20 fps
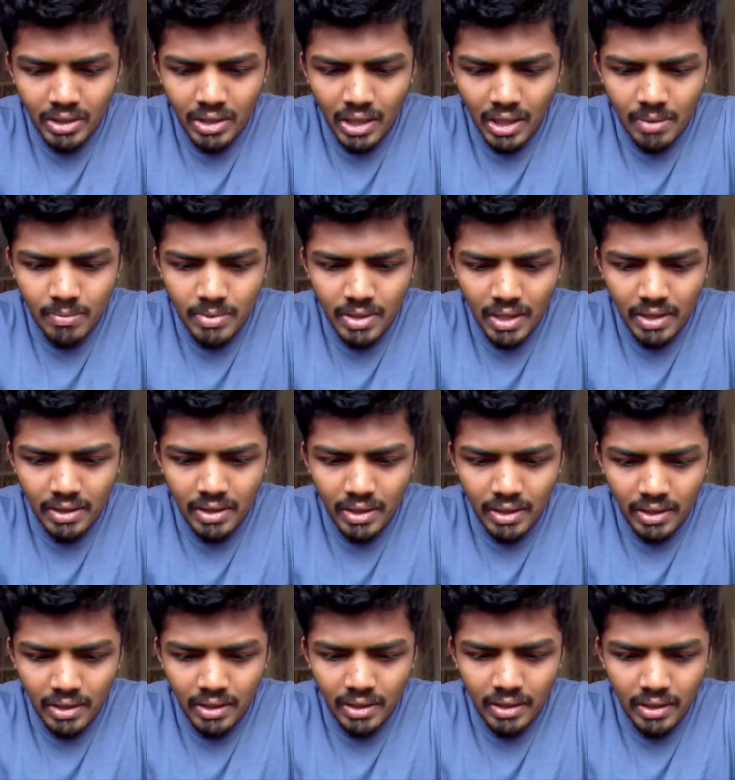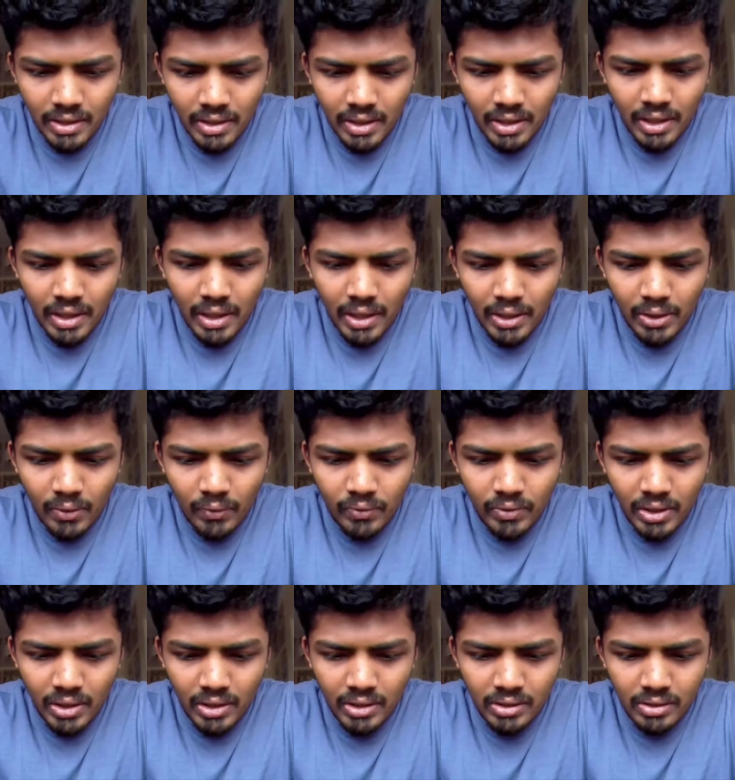times and the head
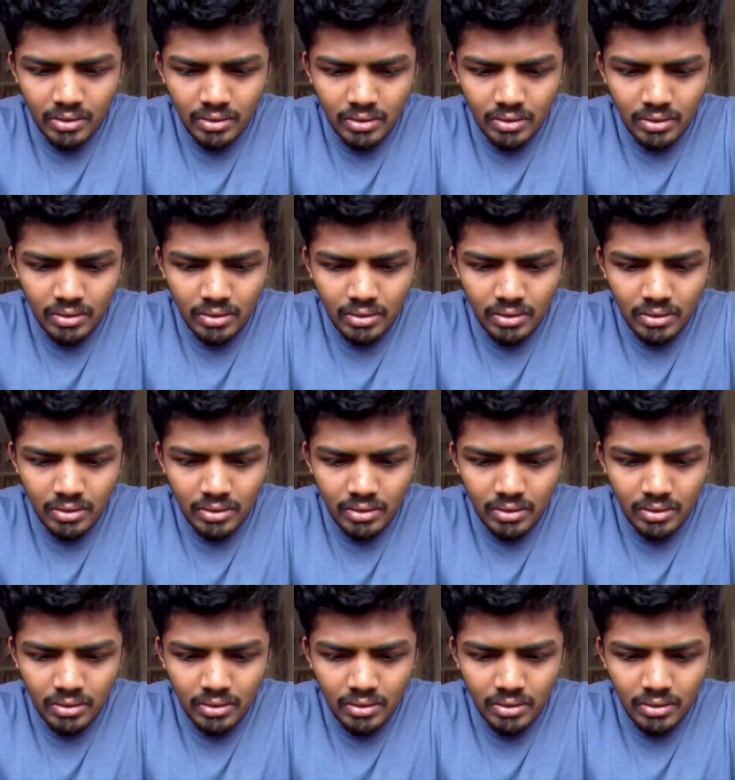of the